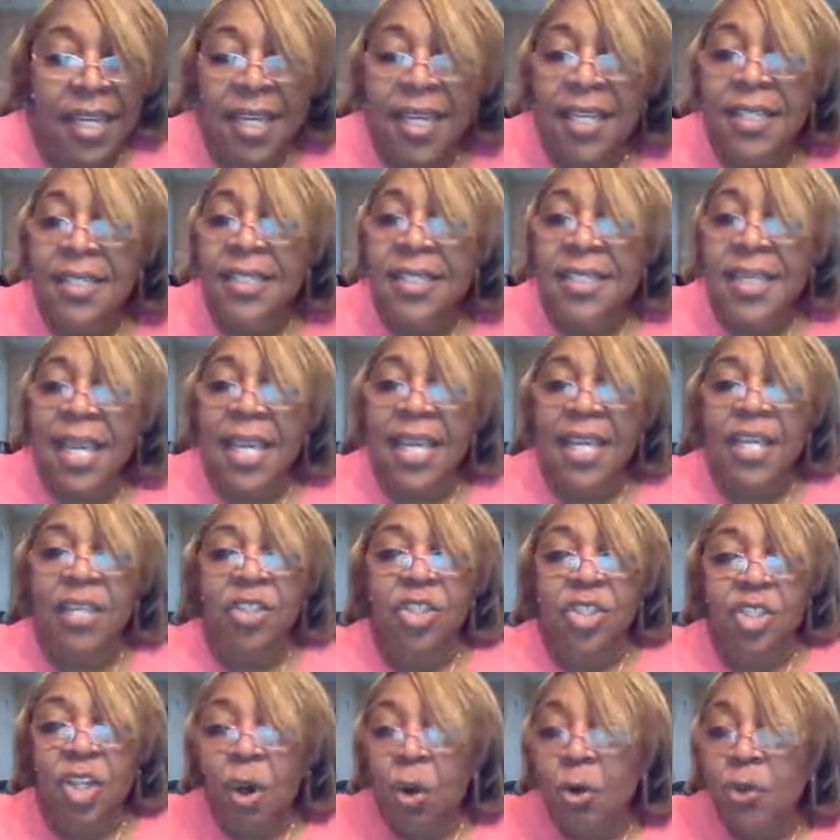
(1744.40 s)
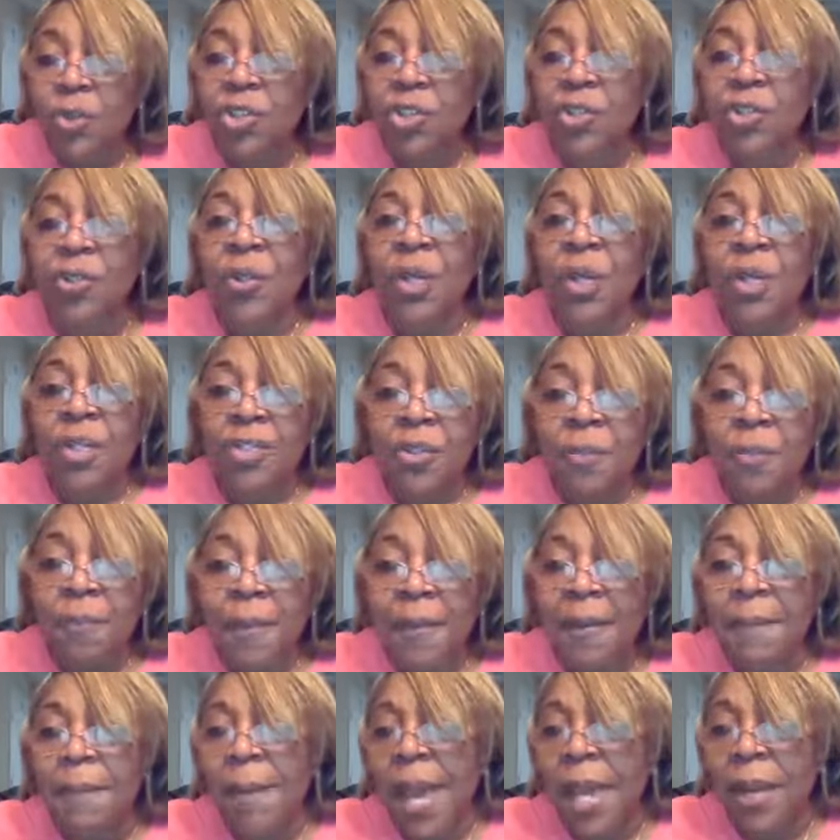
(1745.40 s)
he didn't say he chose you to
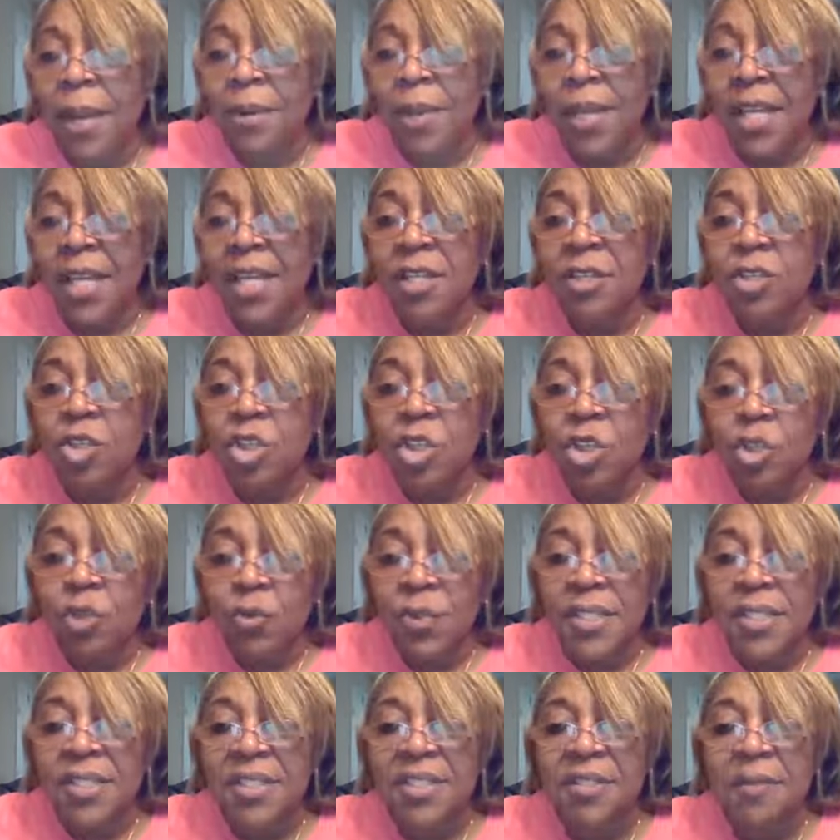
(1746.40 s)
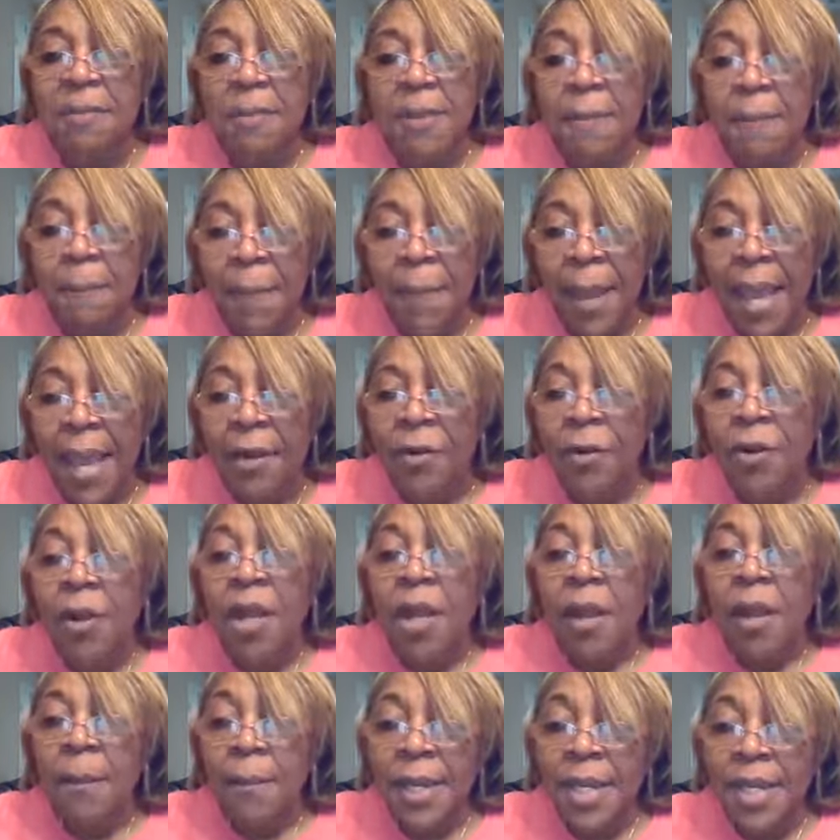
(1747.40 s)
be better. He didn't choose us to be
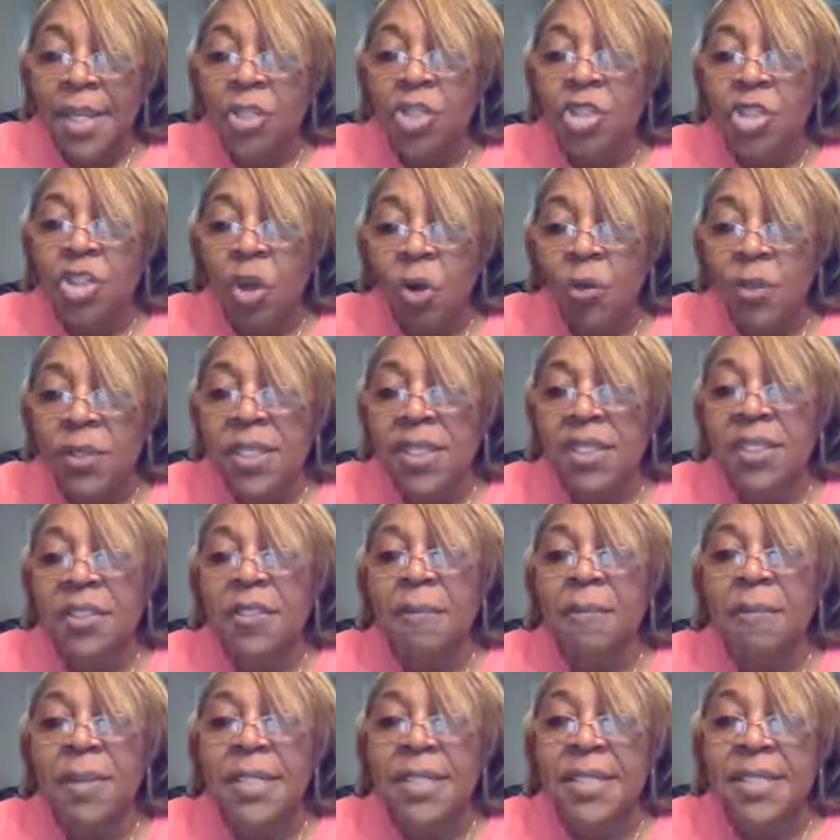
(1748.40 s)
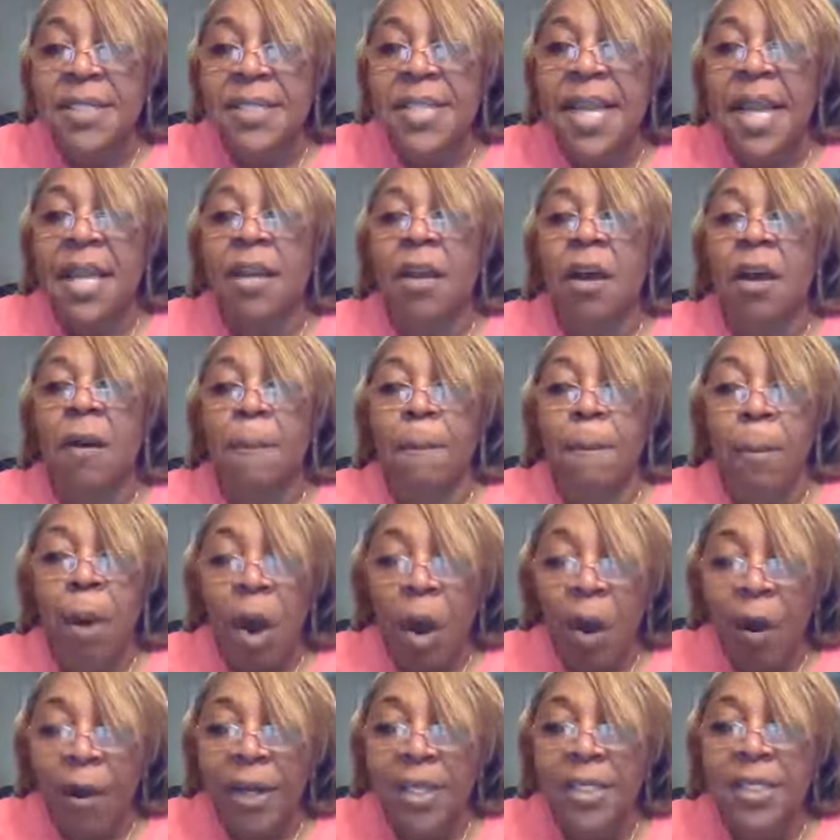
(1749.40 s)
better, but he chose us to be set
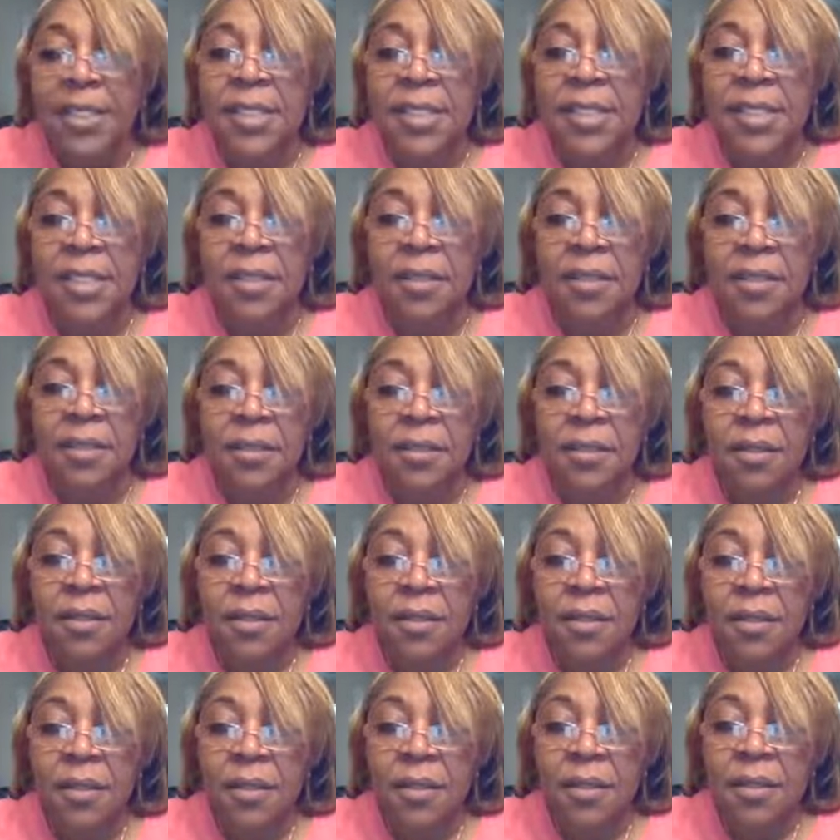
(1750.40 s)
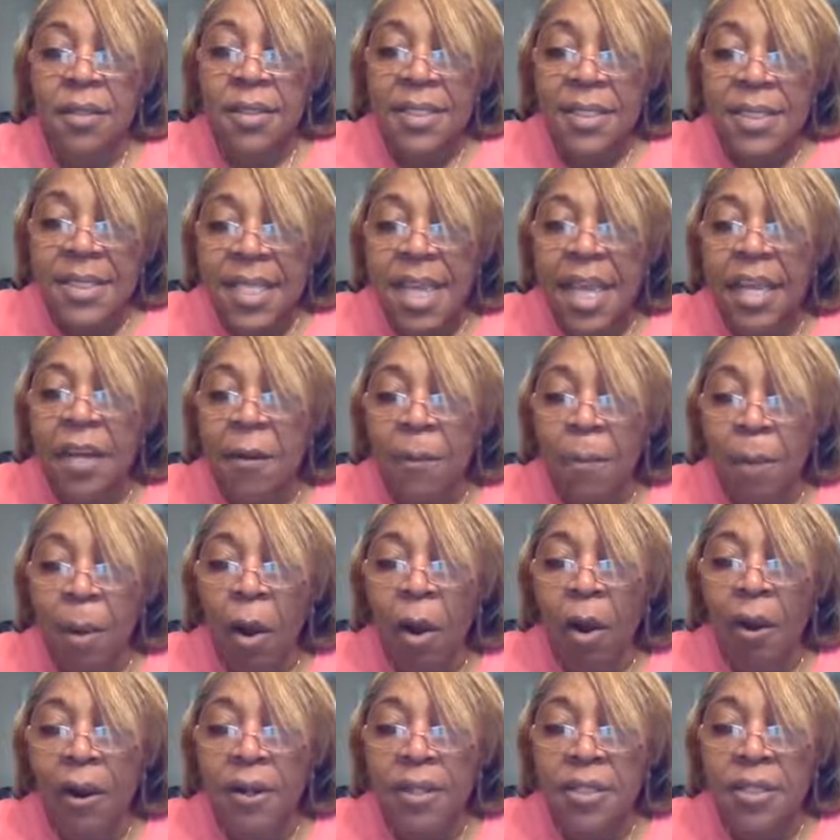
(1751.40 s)
apart. Set
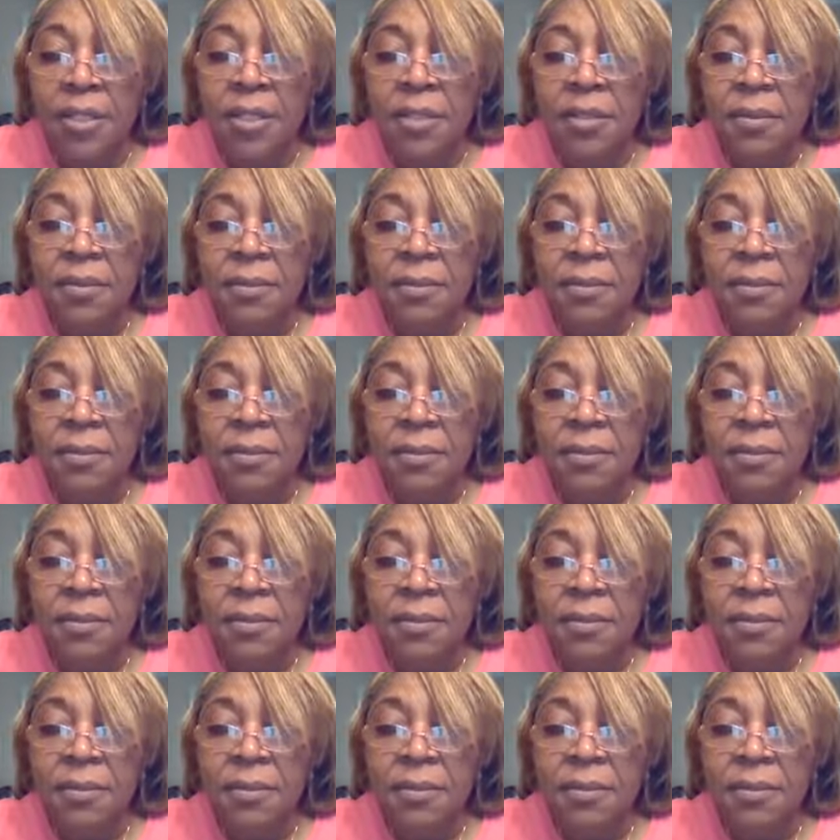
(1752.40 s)
apart.